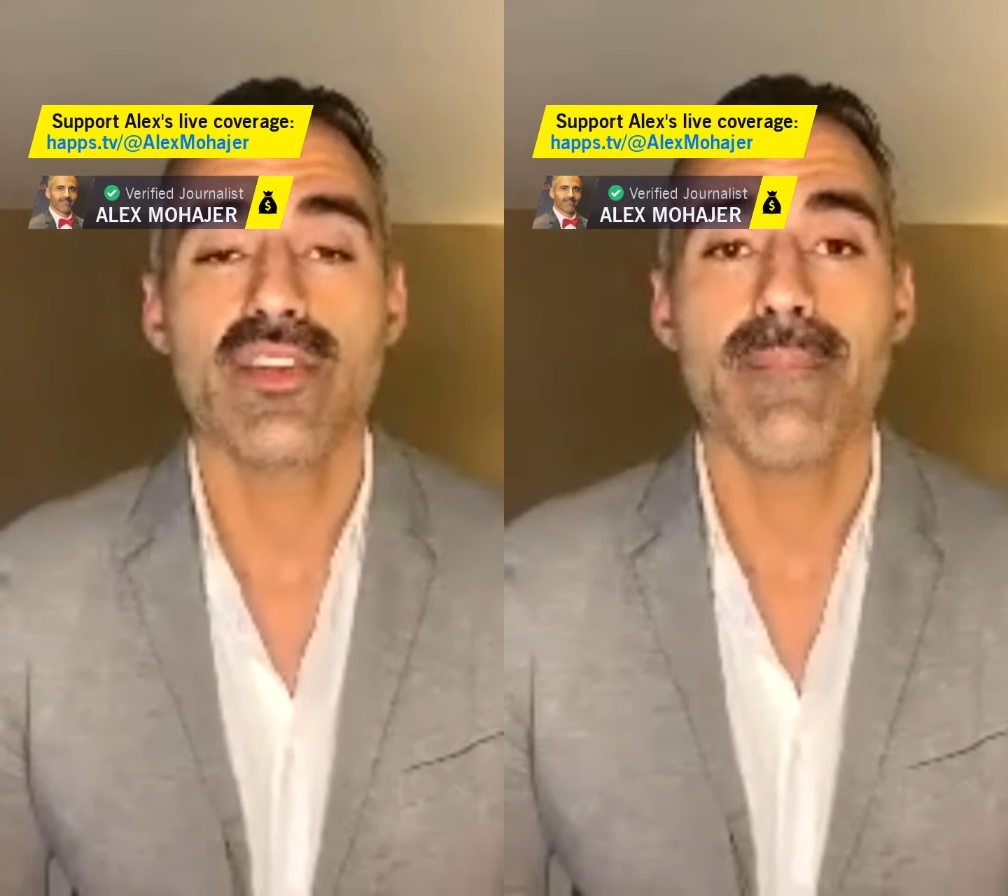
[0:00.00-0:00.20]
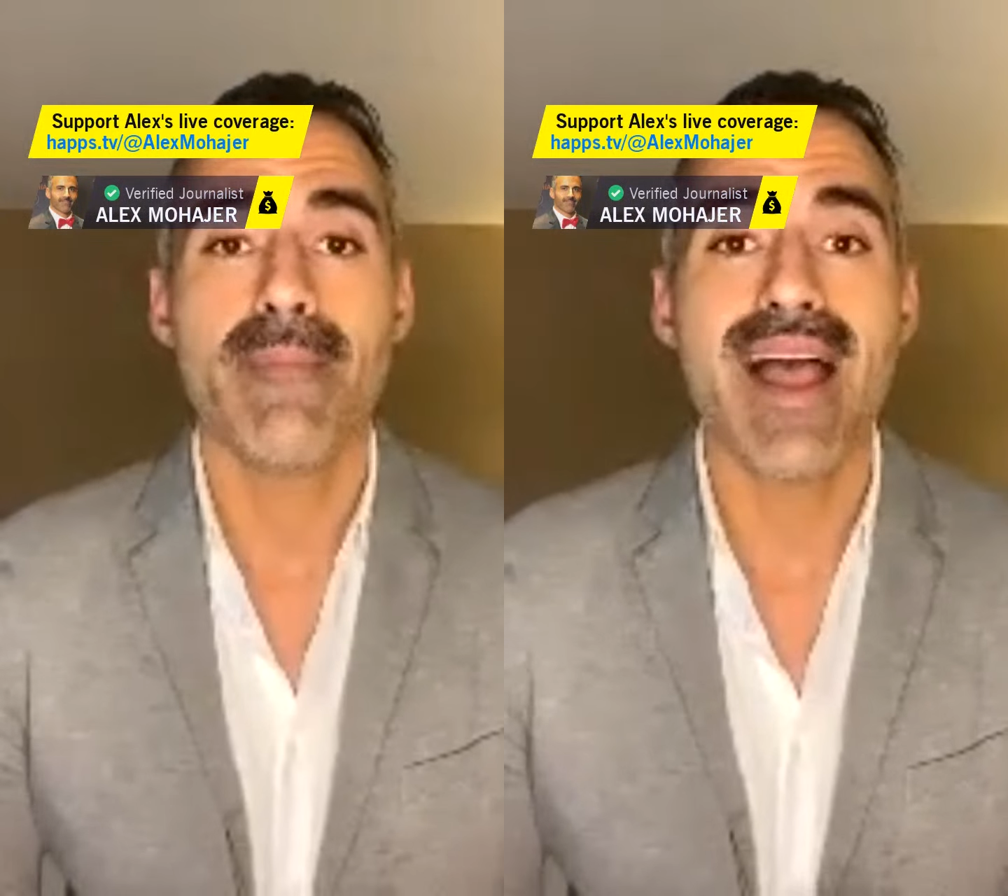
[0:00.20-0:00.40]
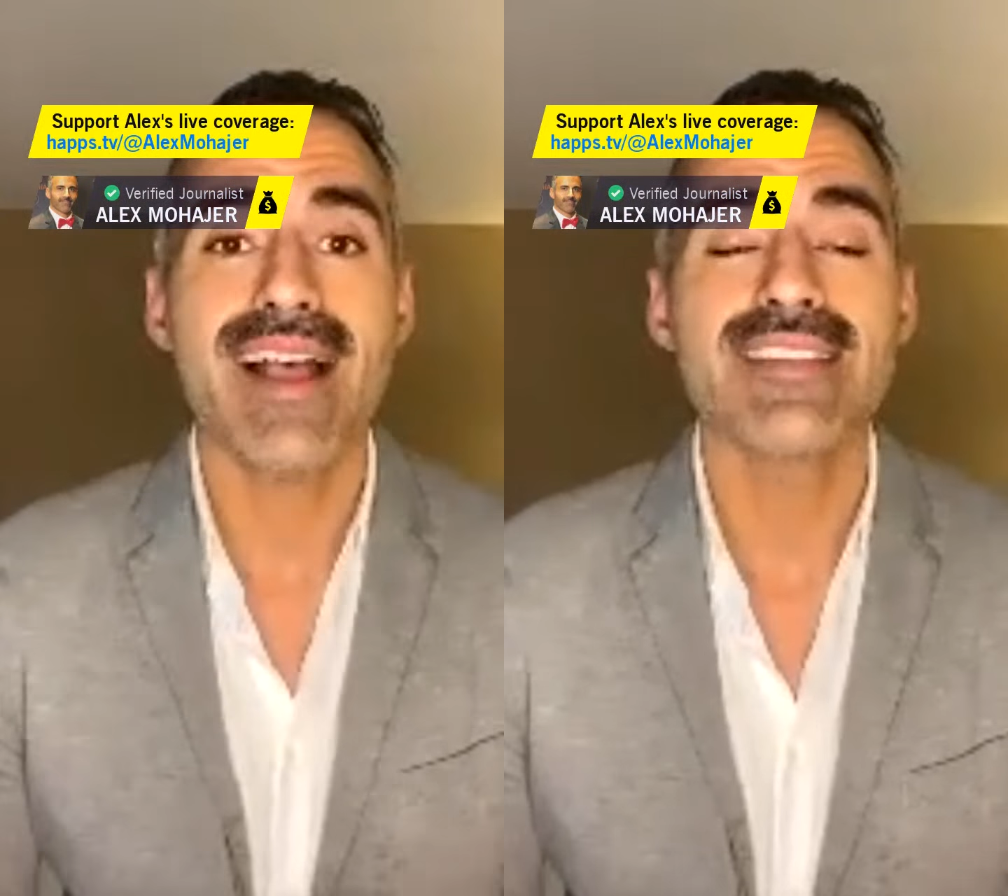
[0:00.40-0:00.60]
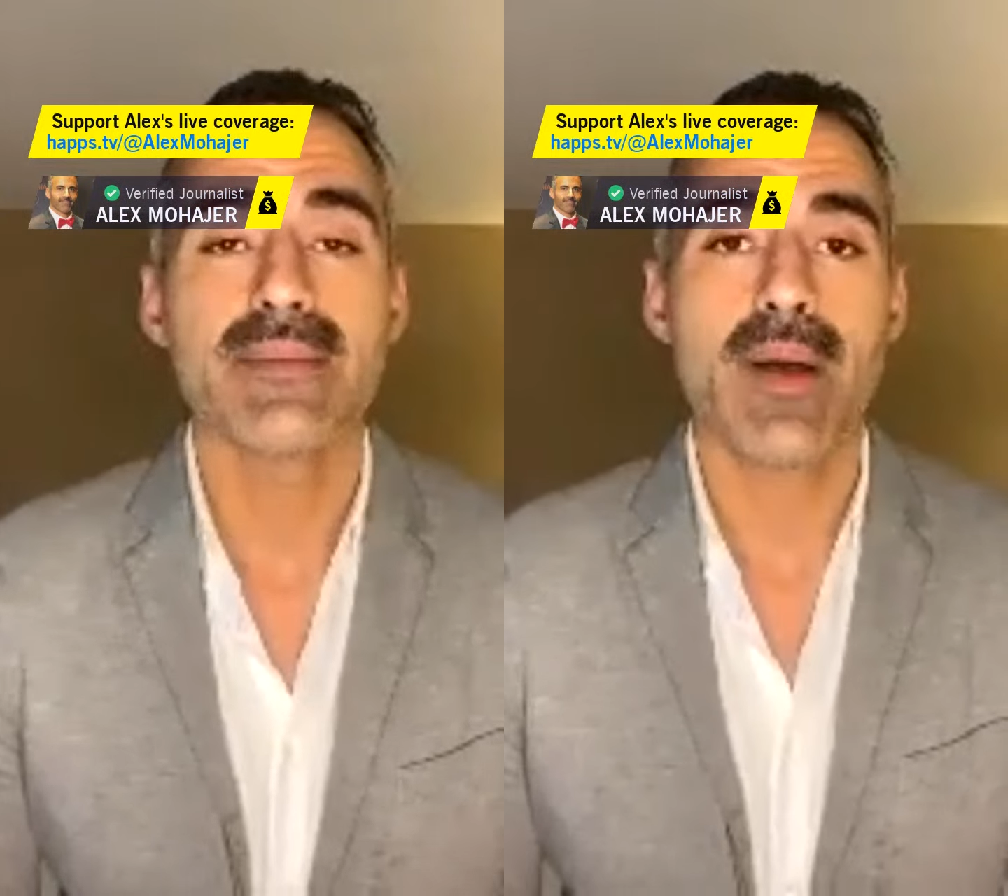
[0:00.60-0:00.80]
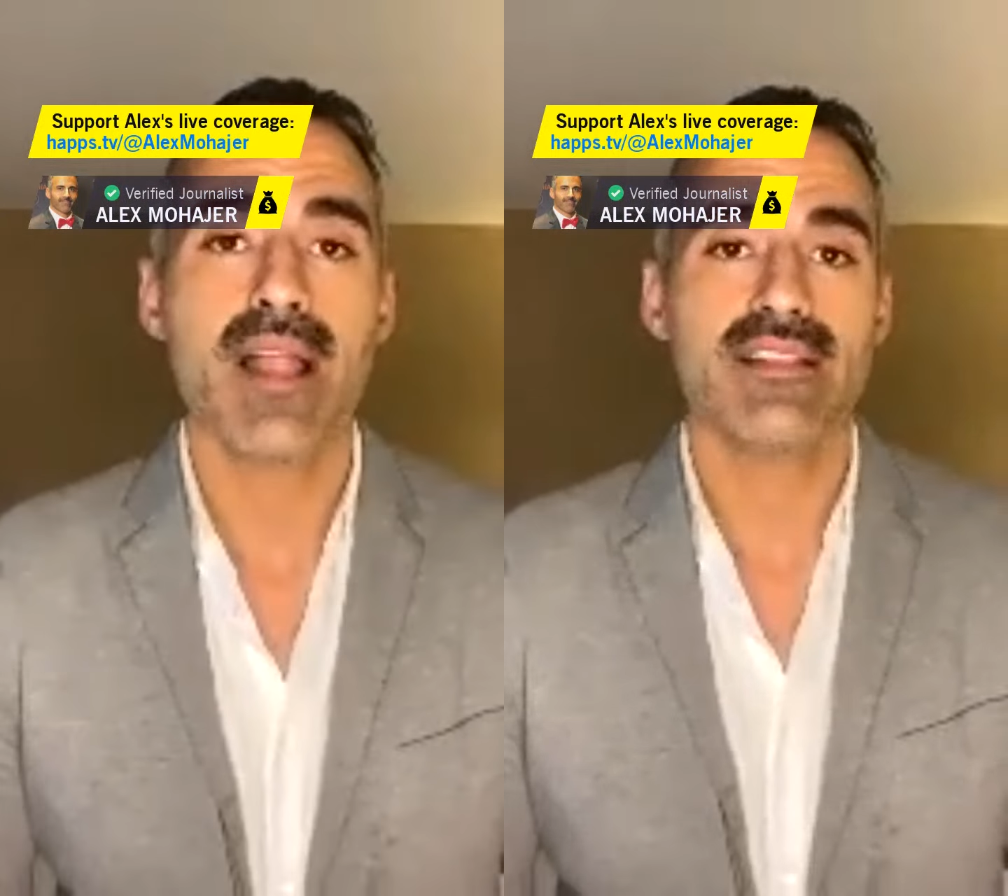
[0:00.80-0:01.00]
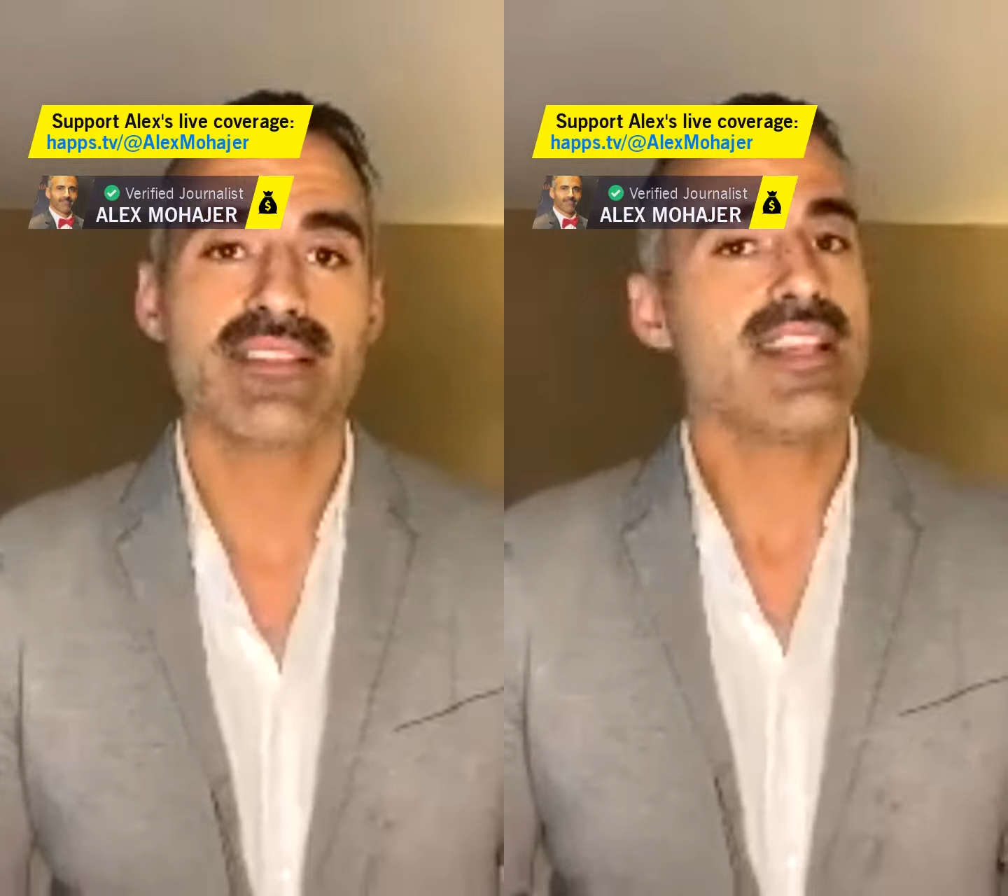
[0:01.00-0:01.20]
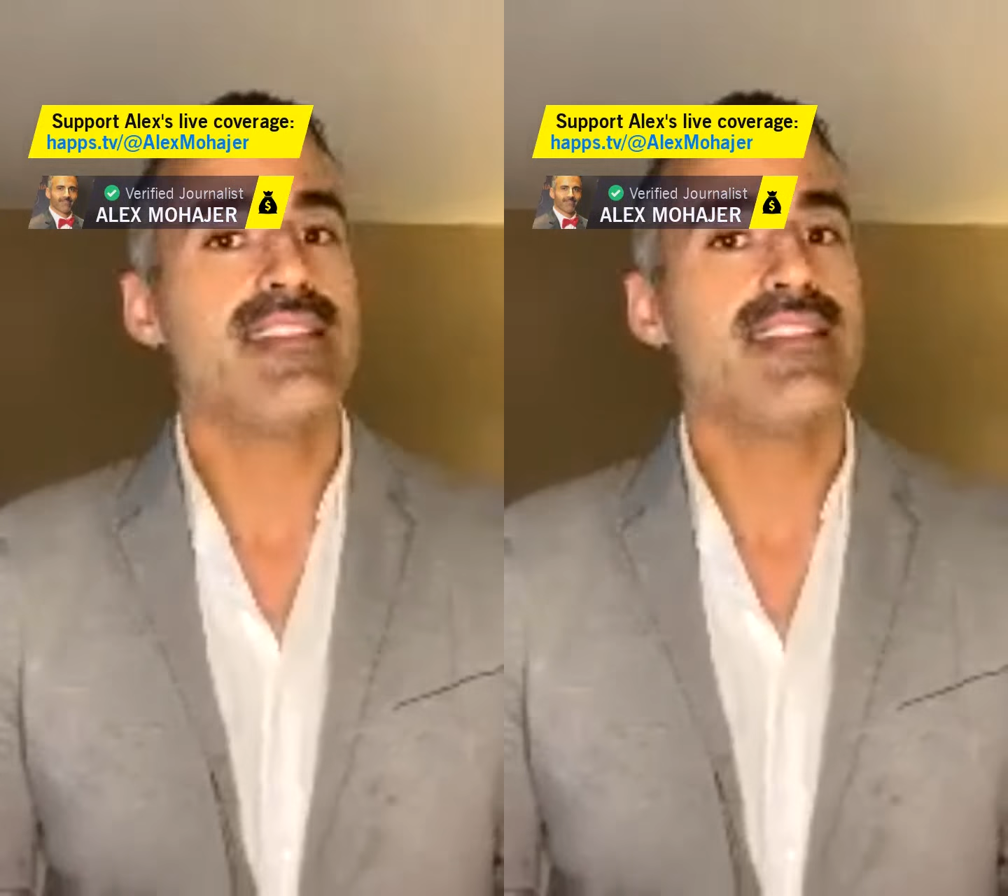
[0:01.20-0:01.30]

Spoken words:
mask policy,